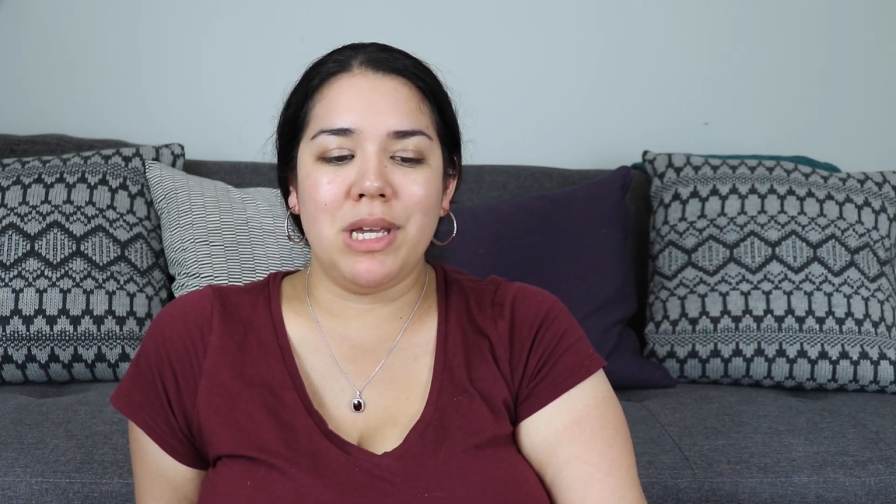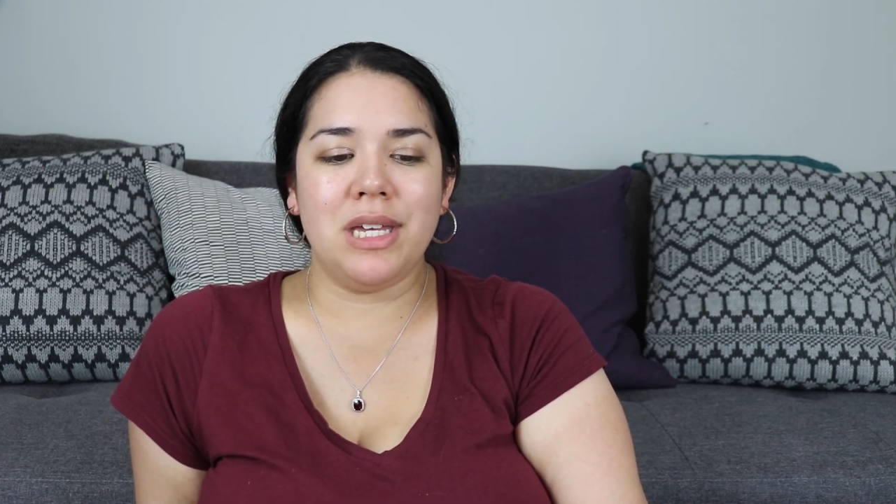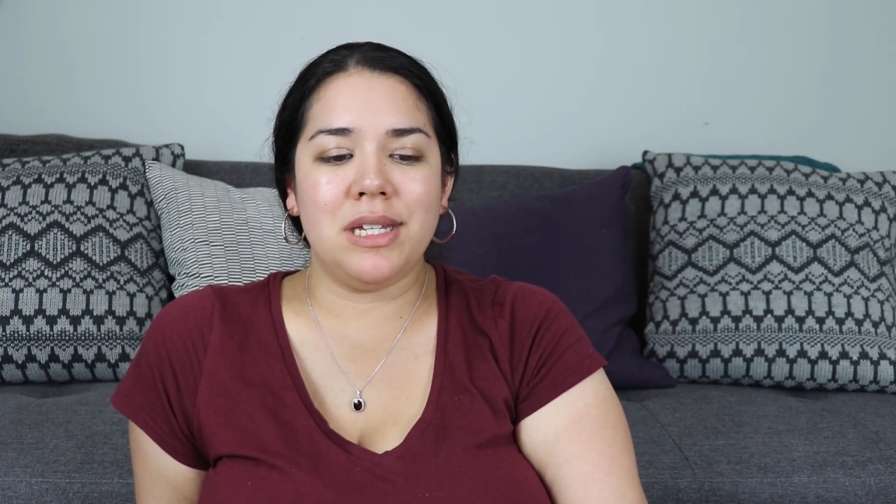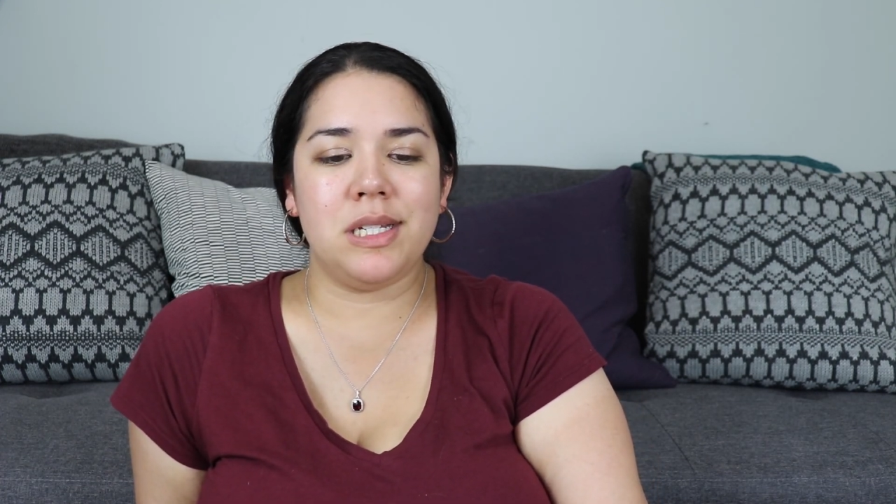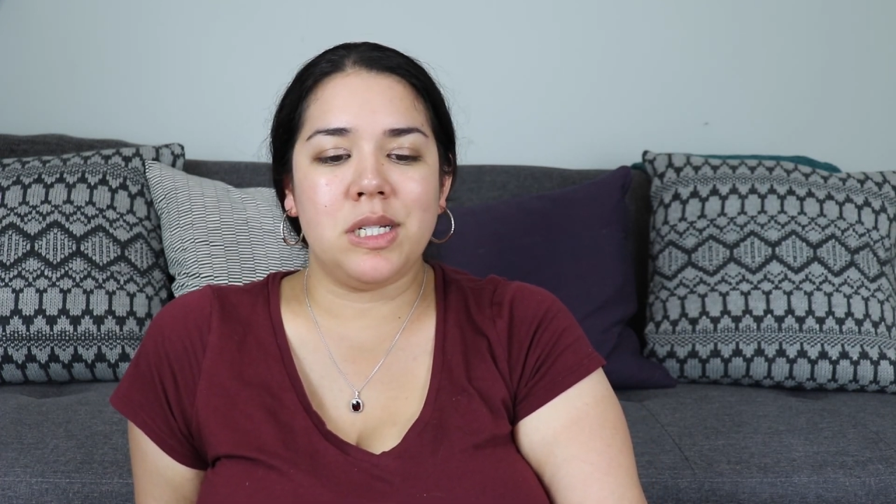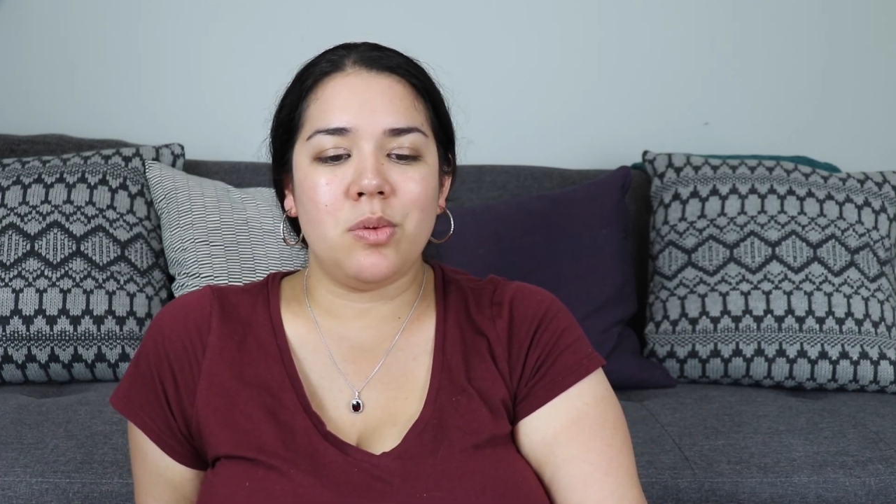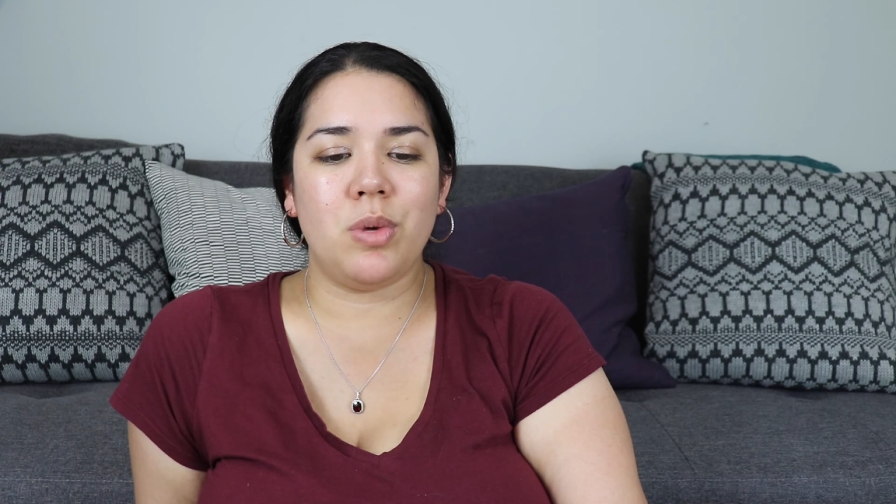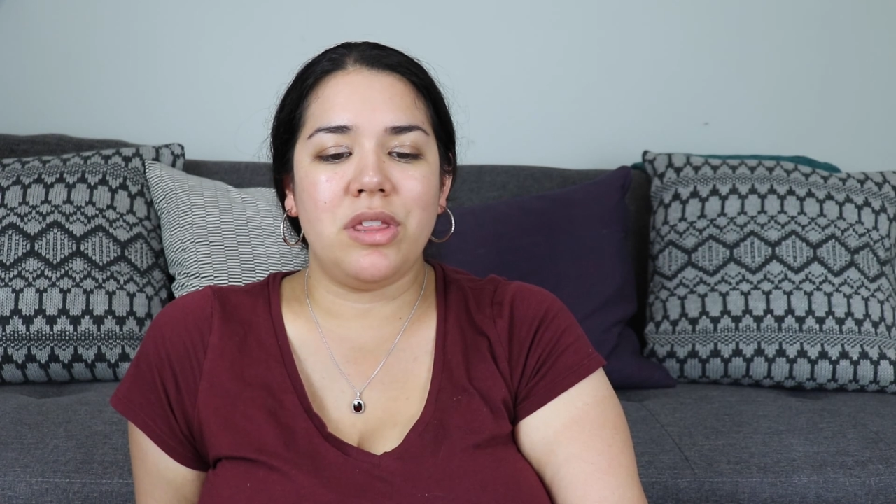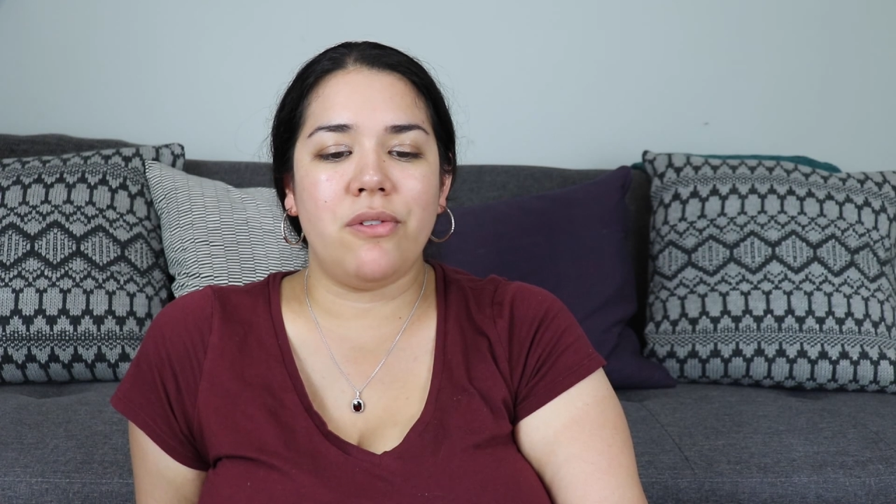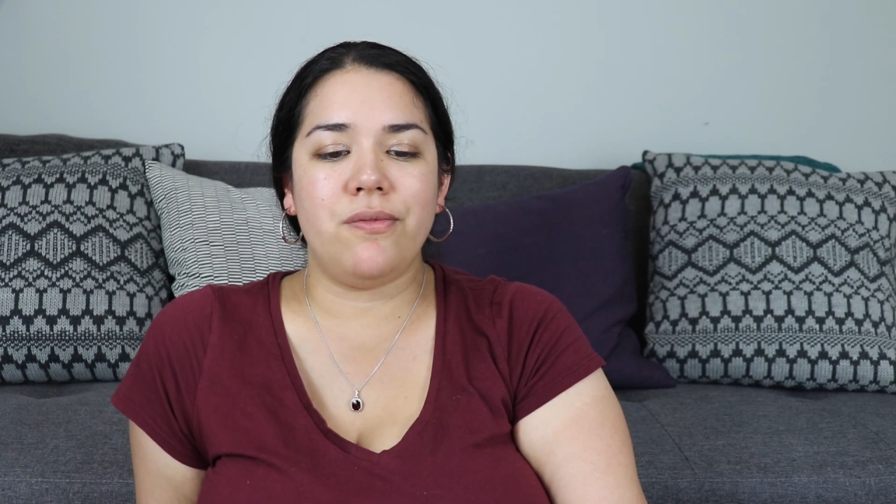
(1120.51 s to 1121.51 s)
because
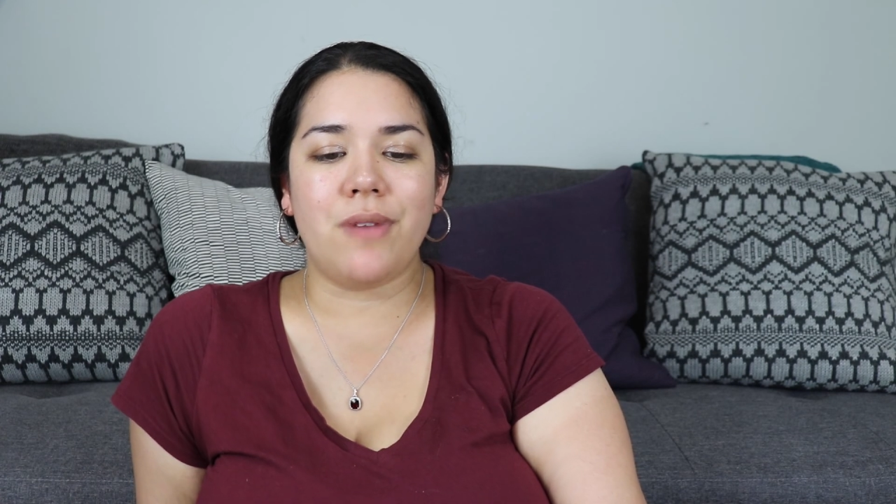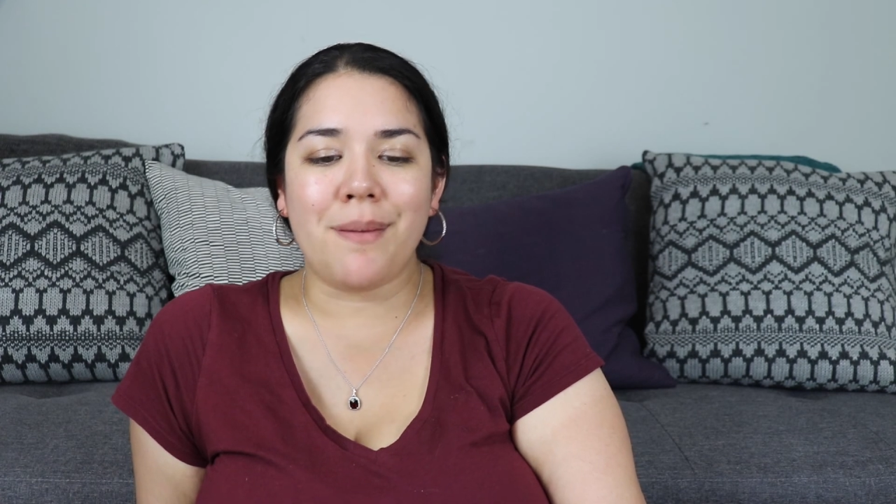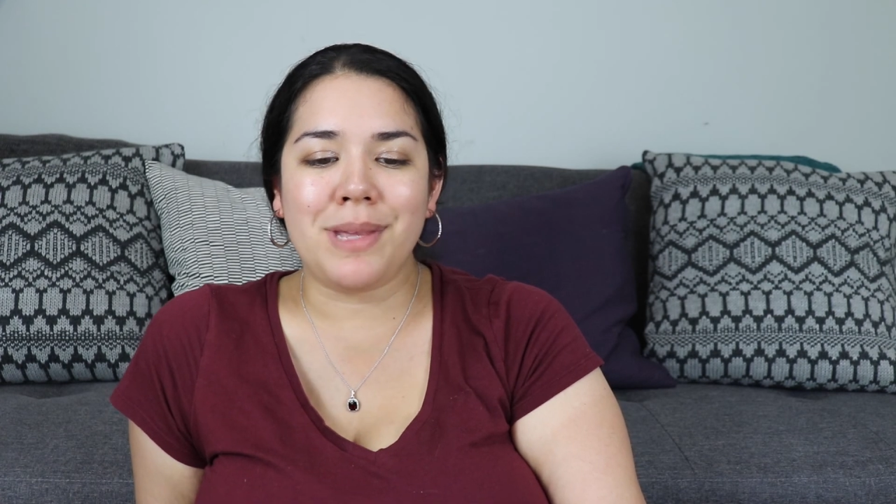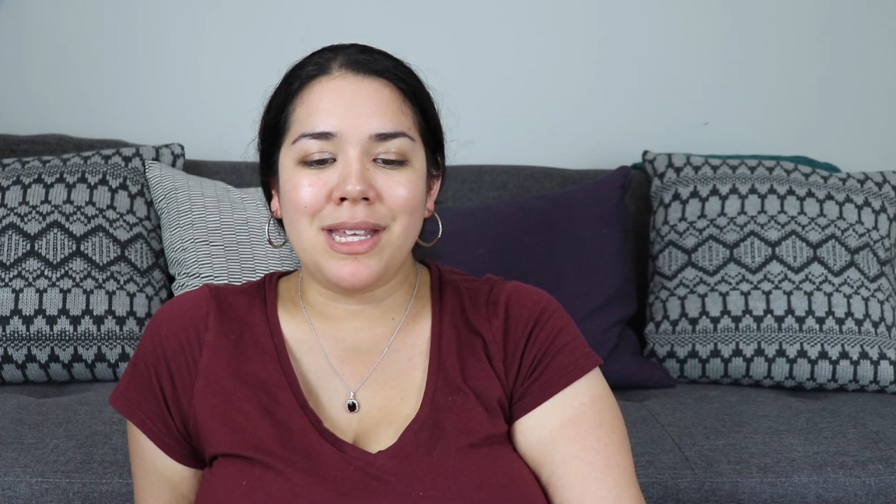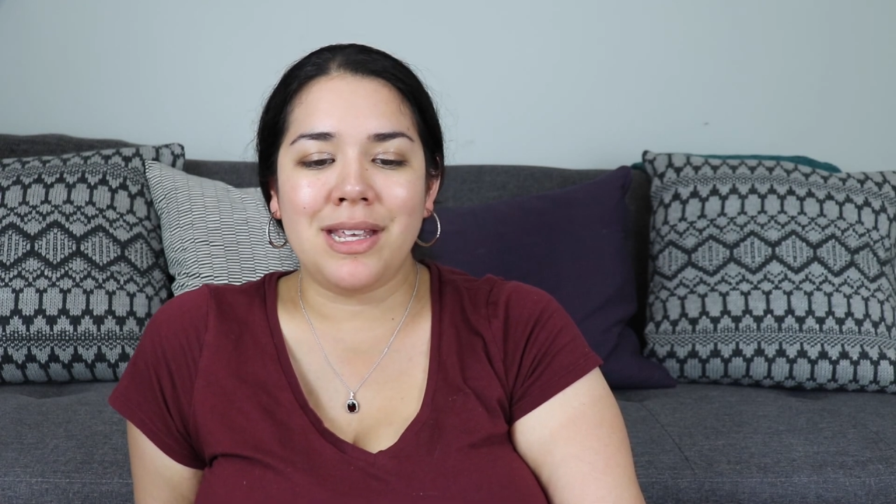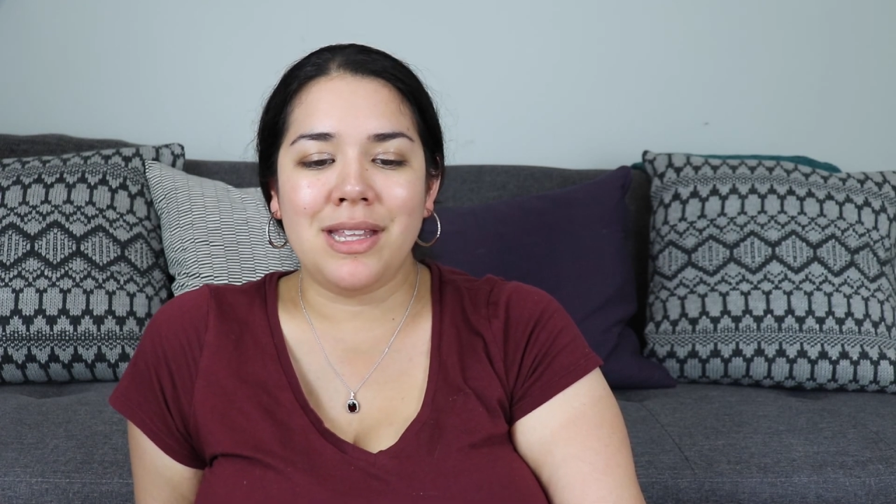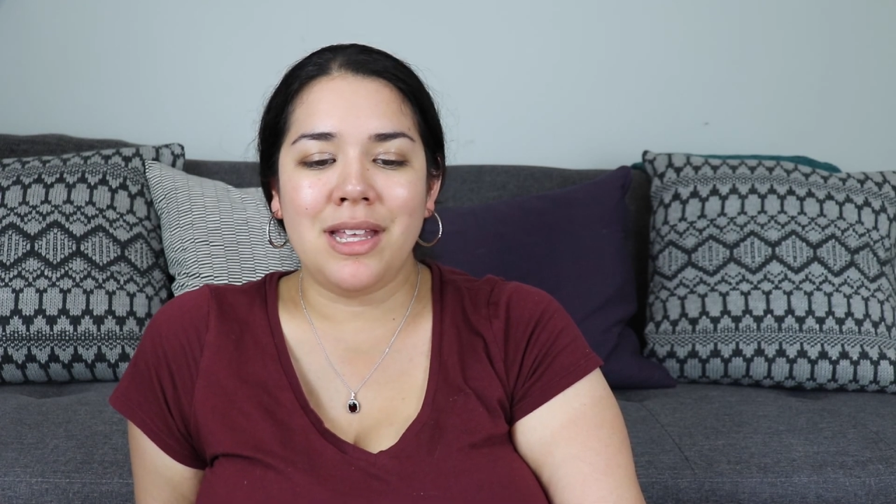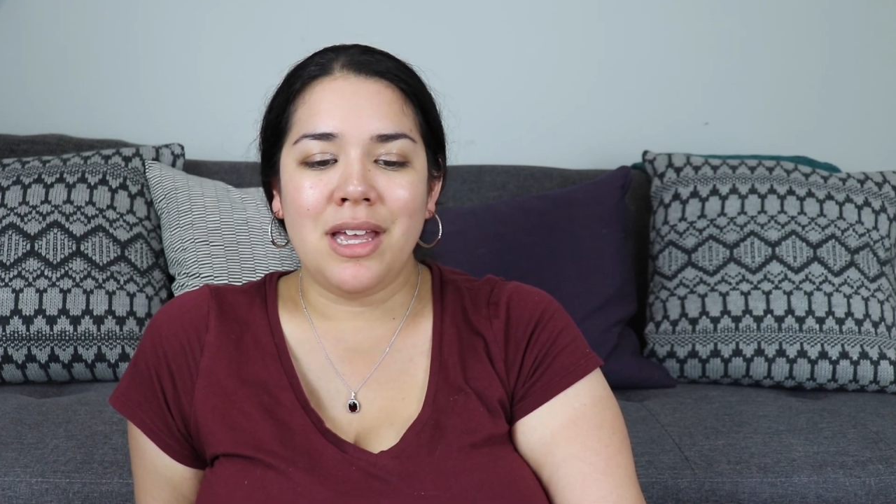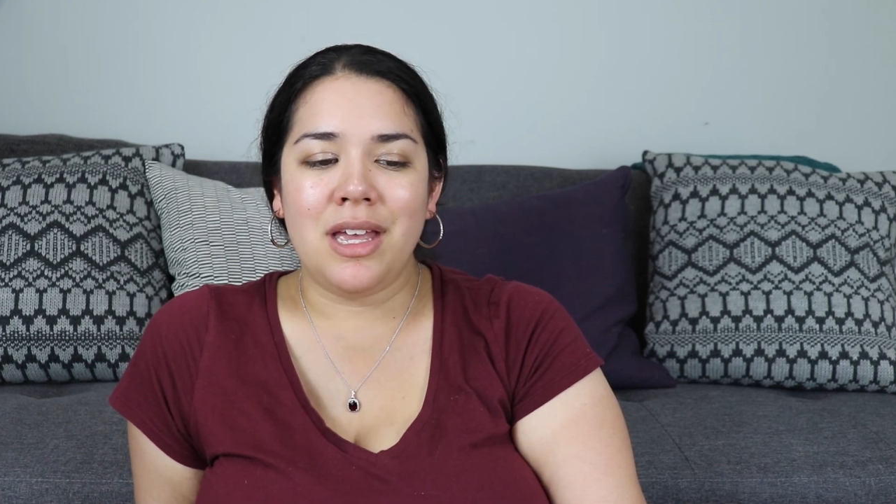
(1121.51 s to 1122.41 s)
what the feminine